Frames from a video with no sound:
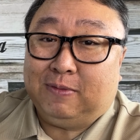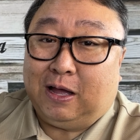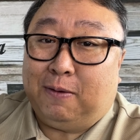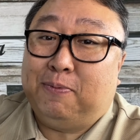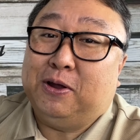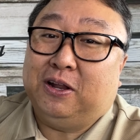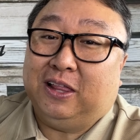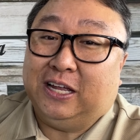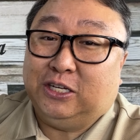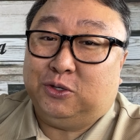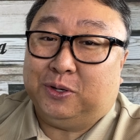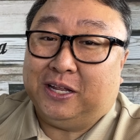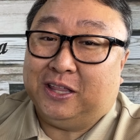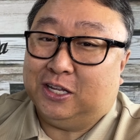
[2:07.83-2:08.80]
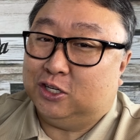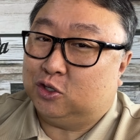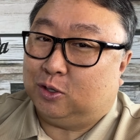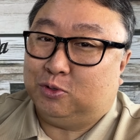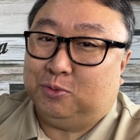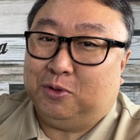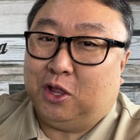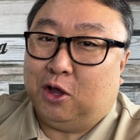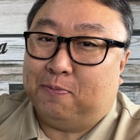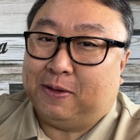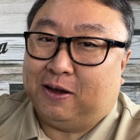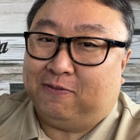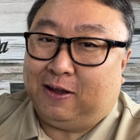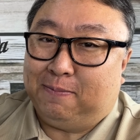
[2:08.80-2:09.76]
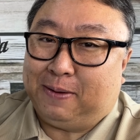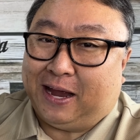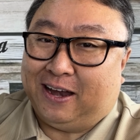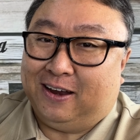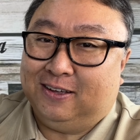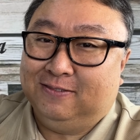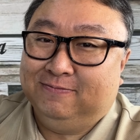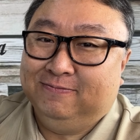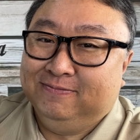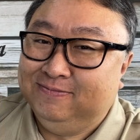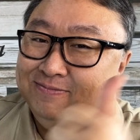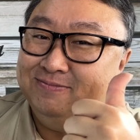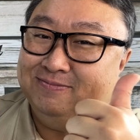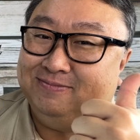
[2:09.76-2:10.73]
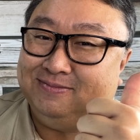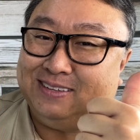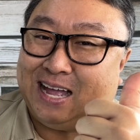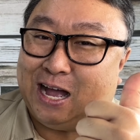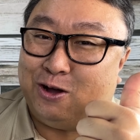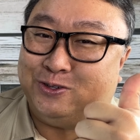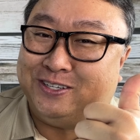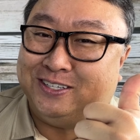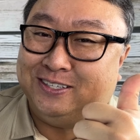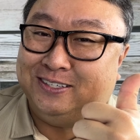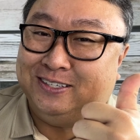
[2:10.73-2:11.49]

I'll put a link to it in the description below. Peter Von Panda. Out.